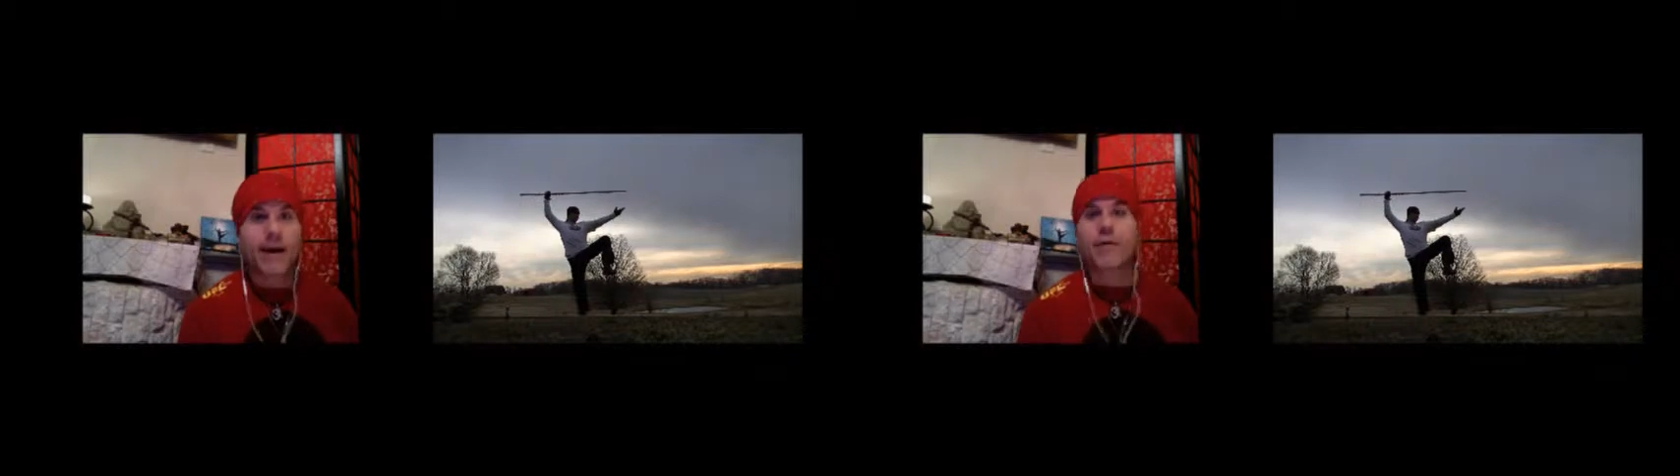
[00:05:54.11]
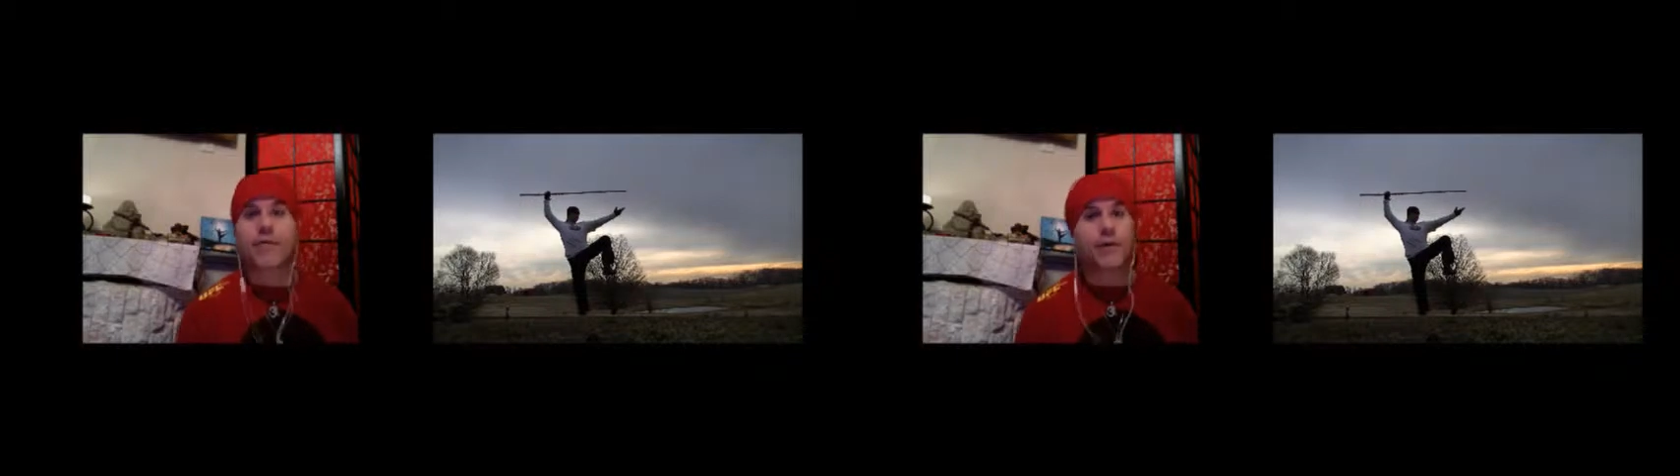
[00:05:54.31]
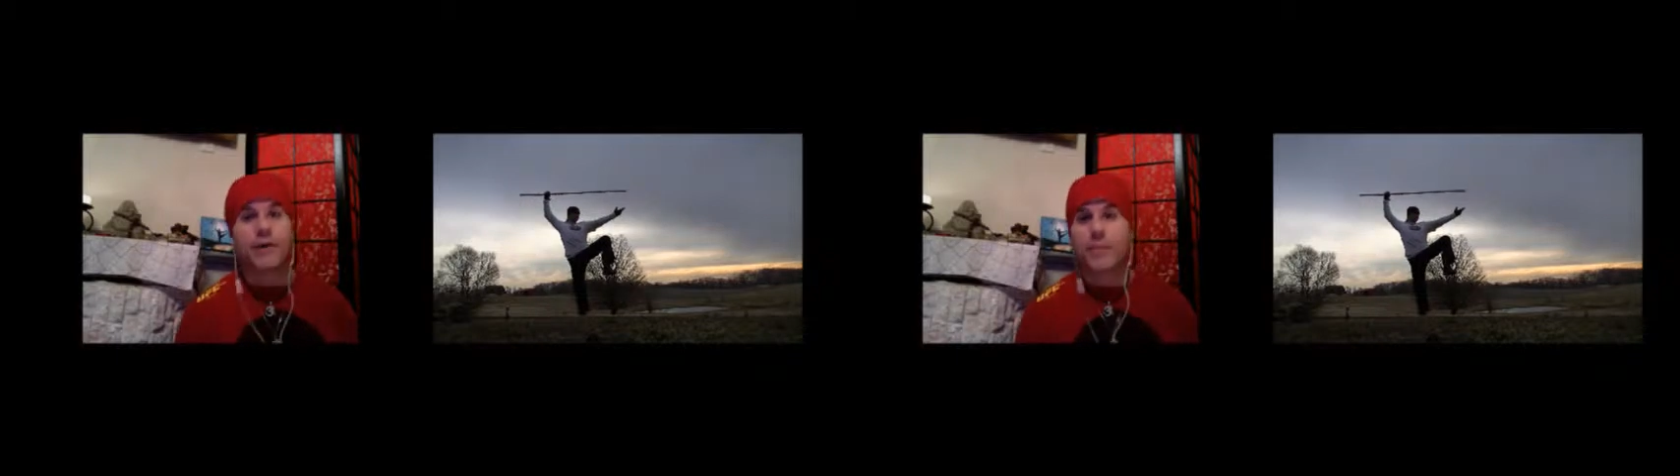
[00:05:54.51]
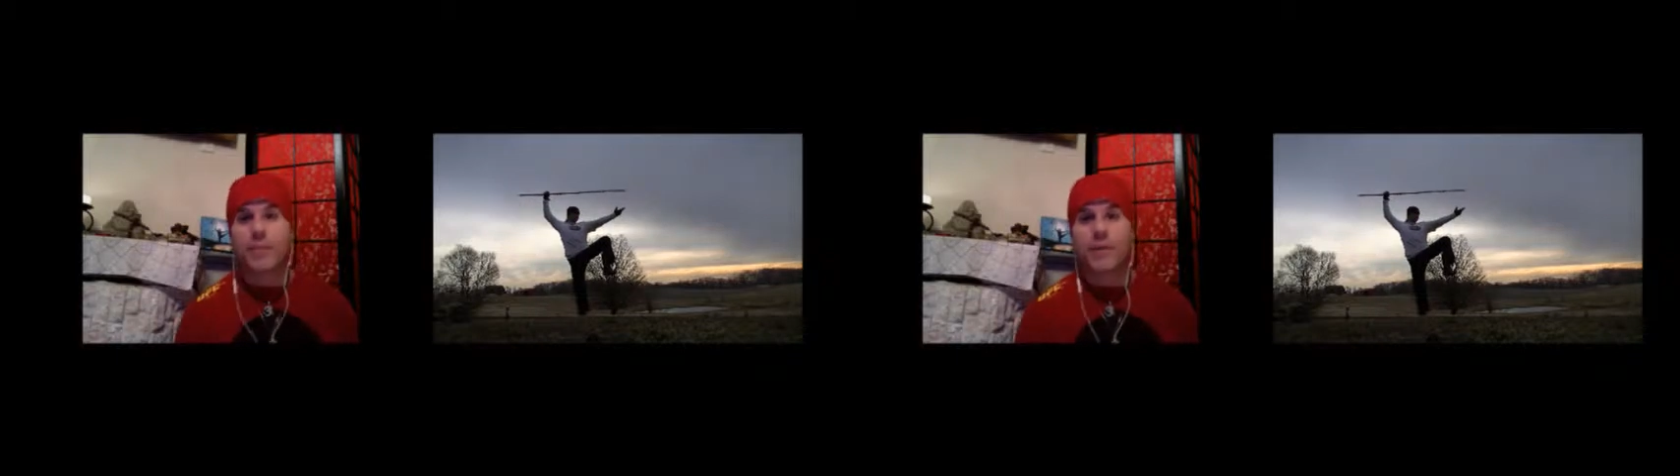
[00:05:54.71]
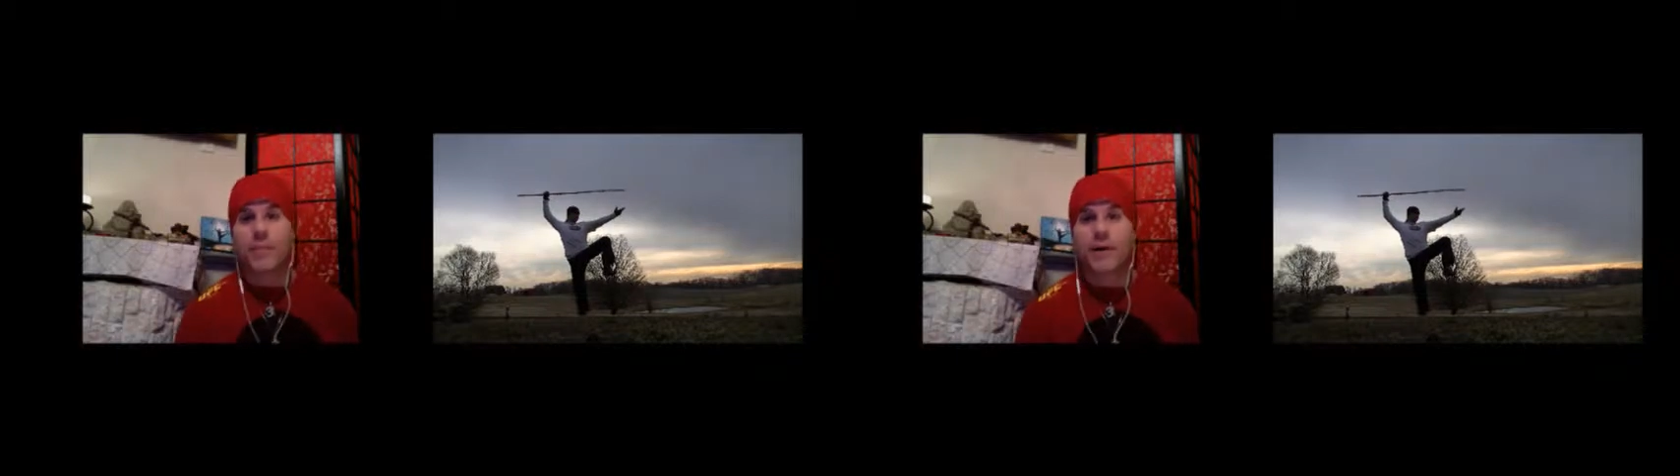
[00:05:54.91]
I really didn't
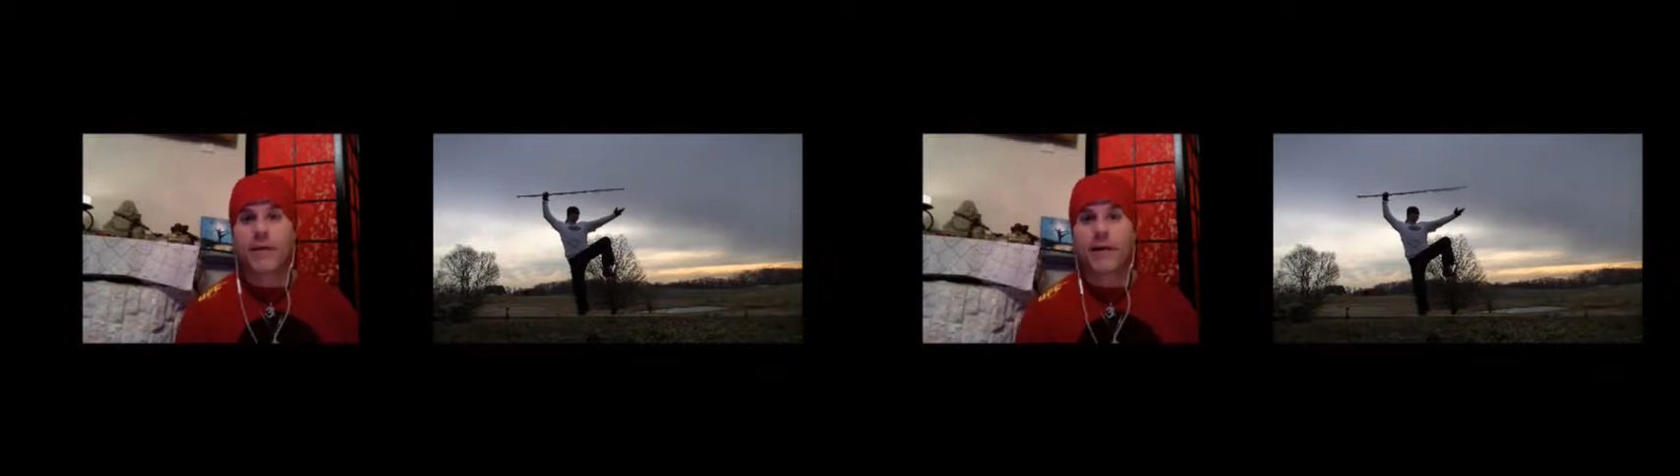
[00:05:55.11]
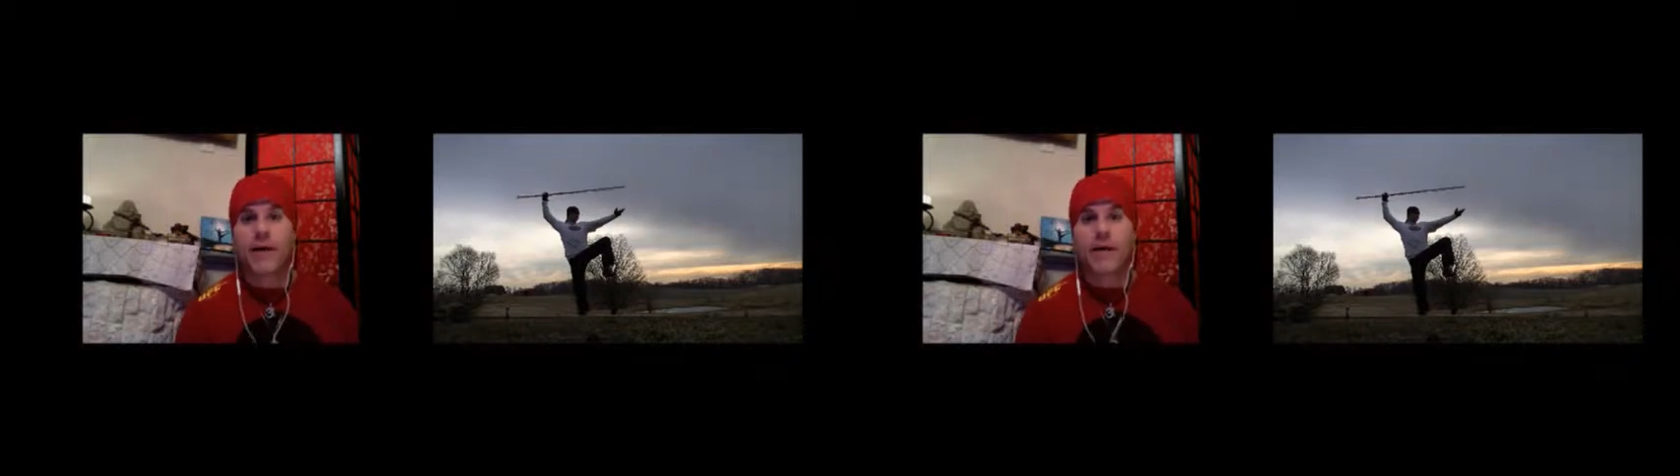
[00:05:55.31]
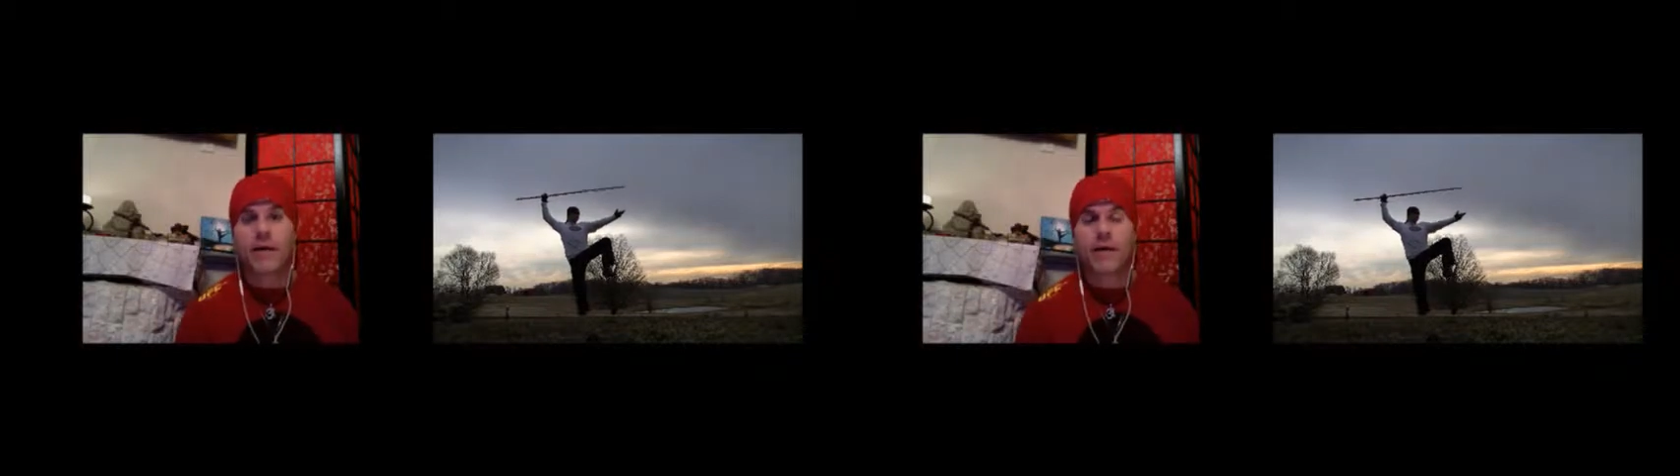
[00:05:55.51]
want to be there.